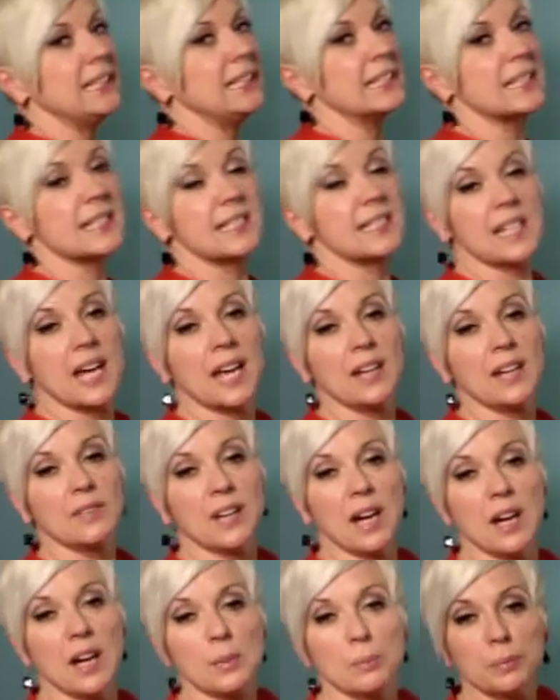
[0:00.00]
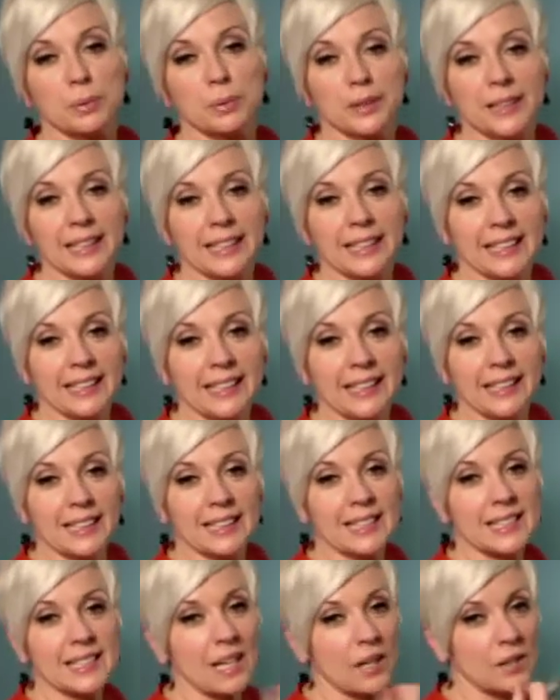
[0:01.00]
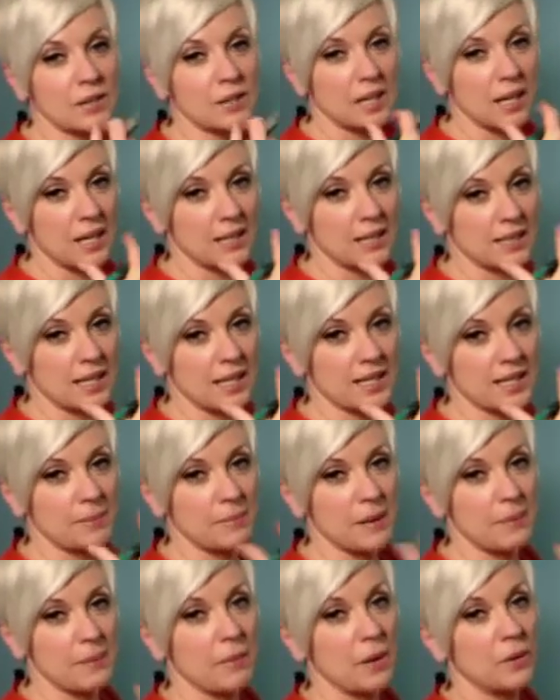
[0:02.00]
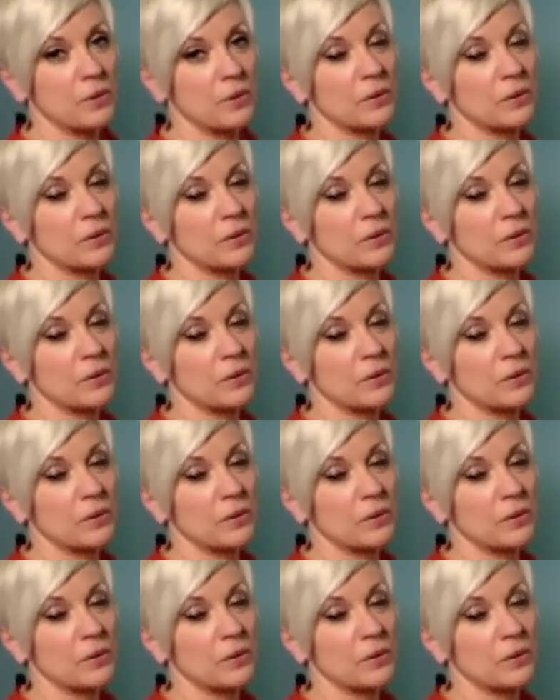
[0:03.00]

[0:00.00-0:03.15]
is a tight vowel. Bree. See how the sides of my mouth